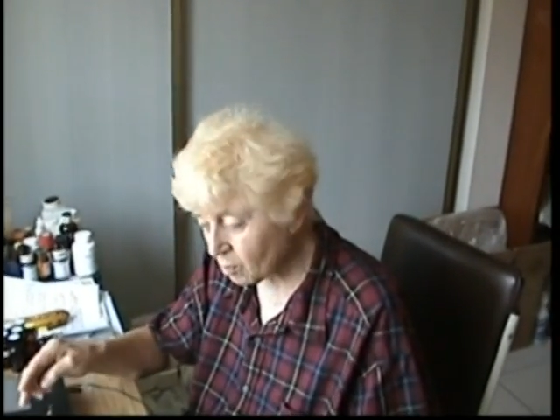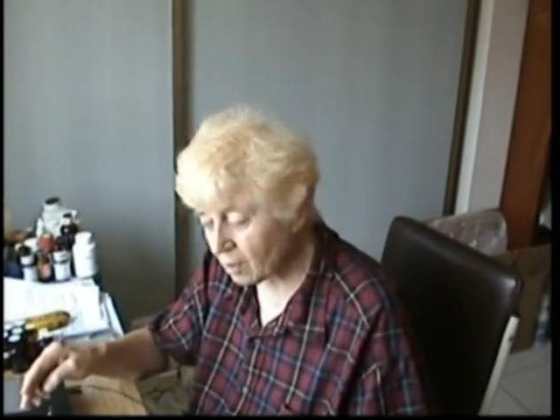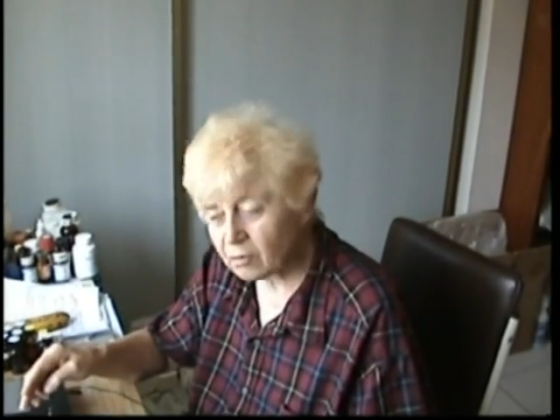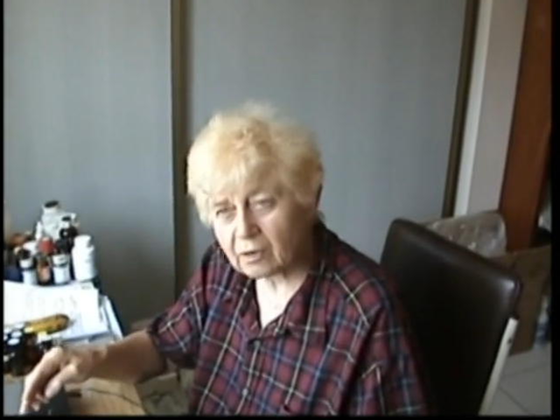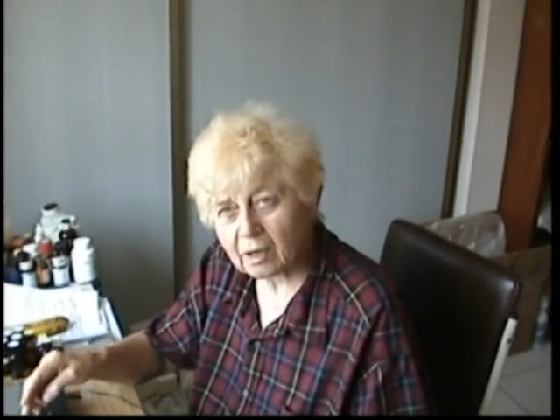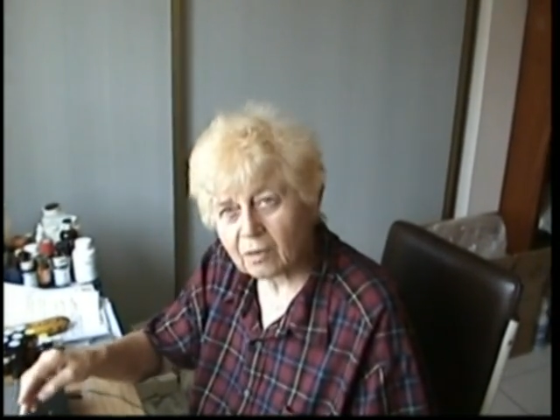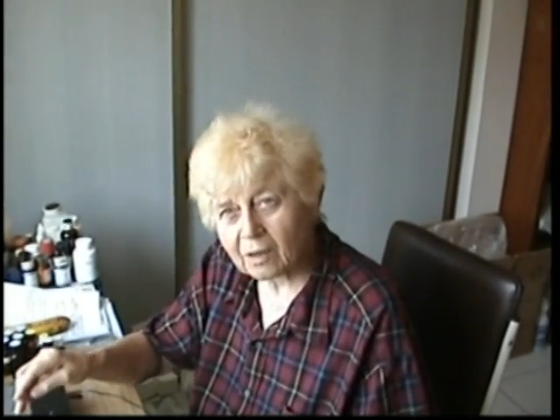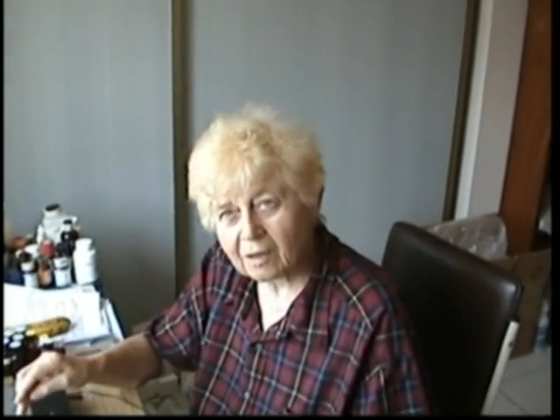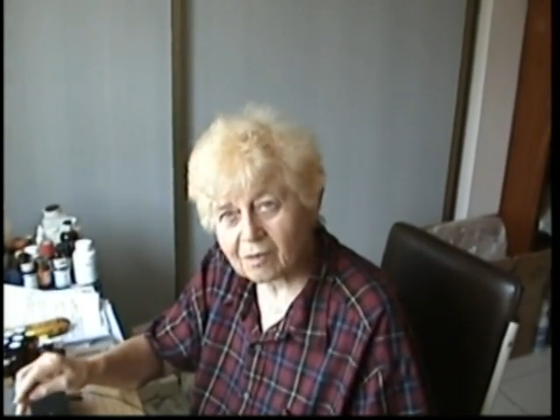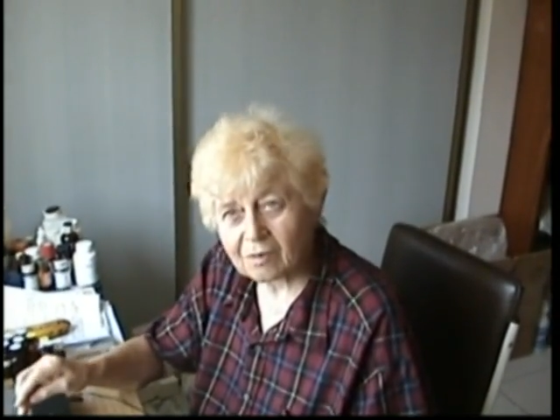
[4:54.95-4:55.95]
was I
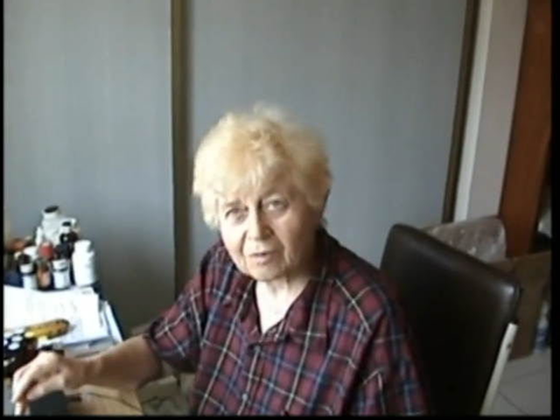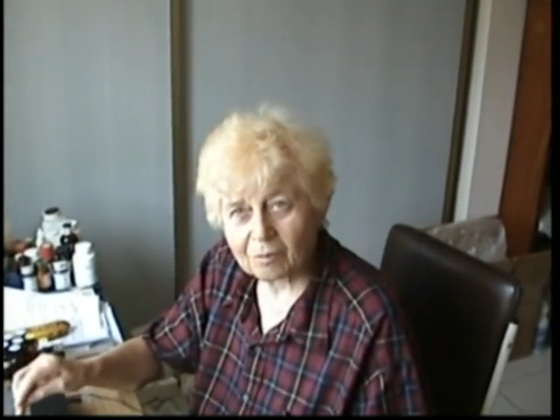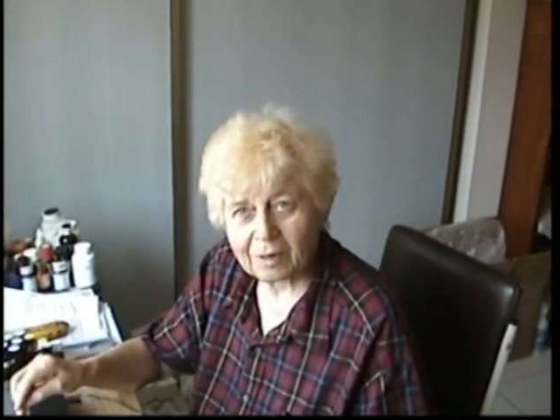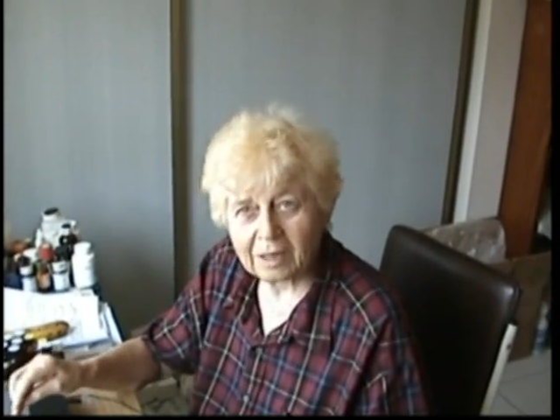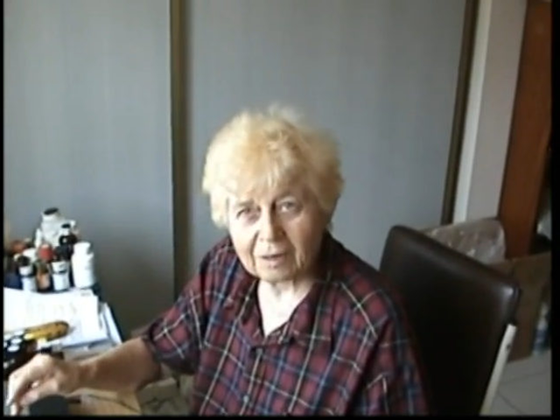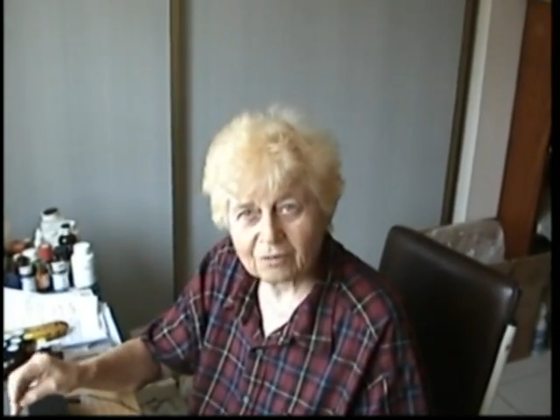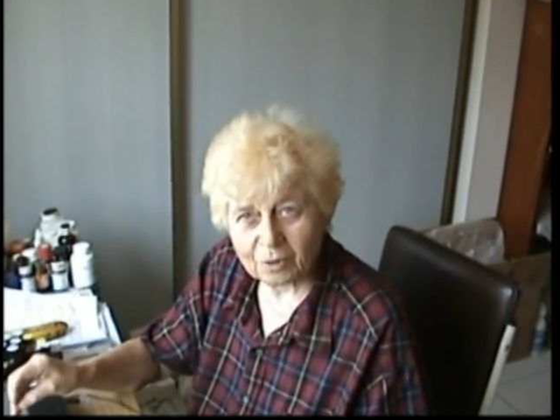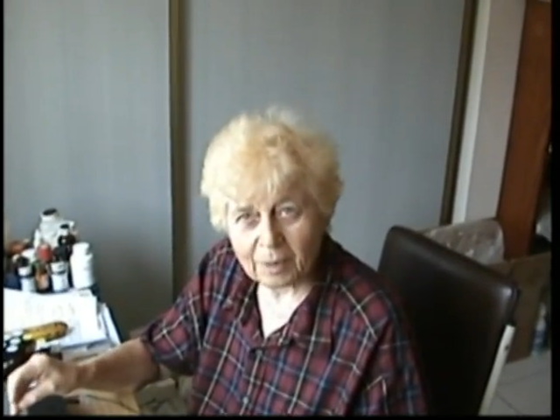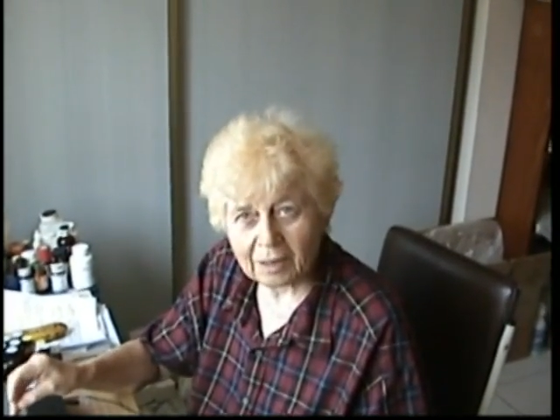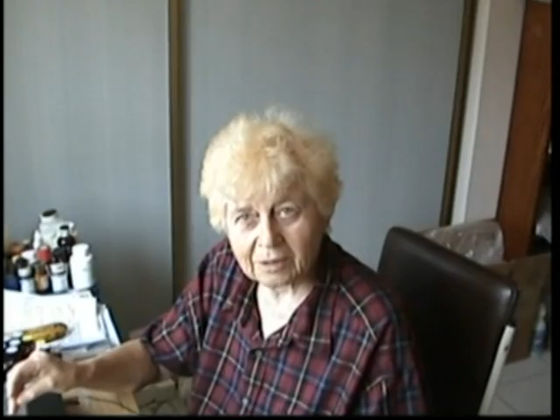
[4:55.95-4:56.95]
think this is already in
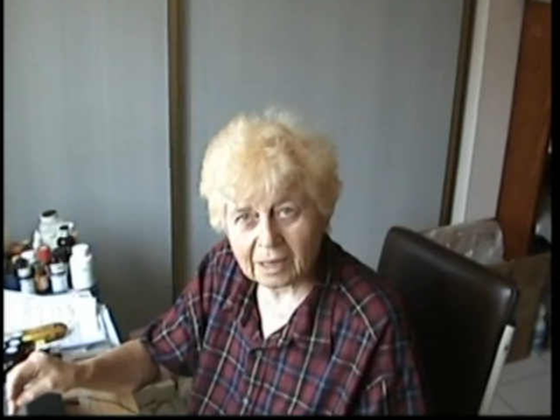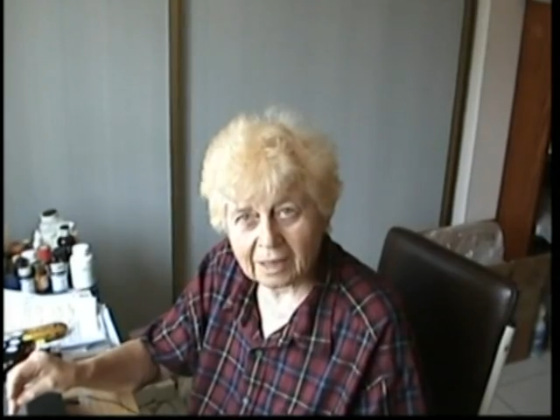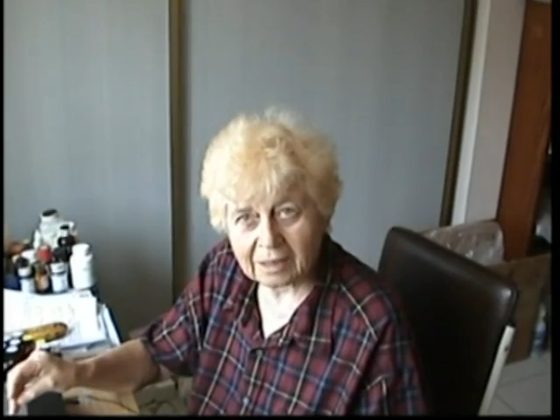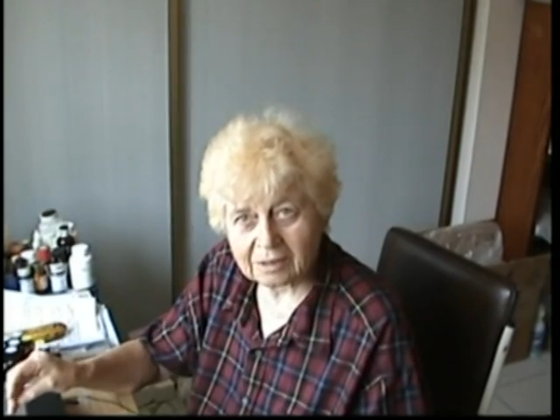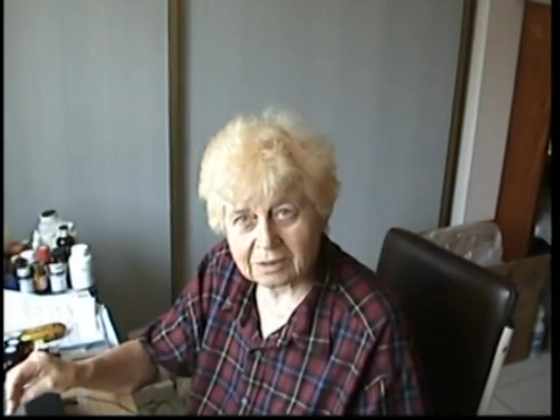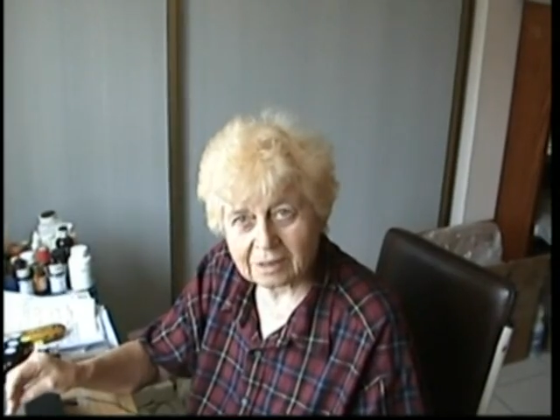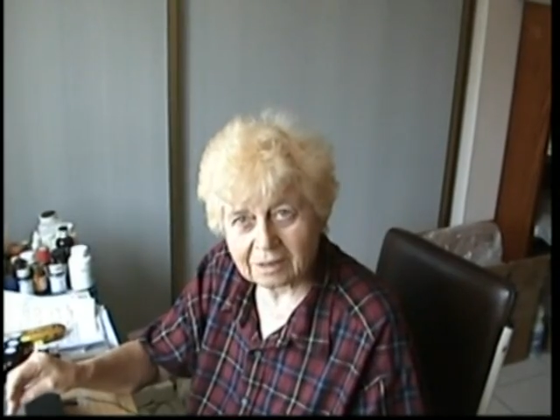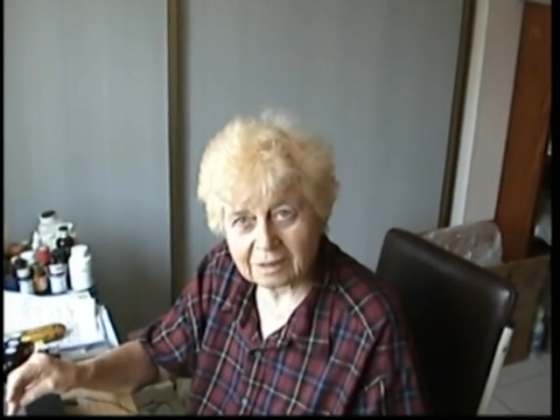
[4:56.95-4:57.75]
formaldehyde isn't it?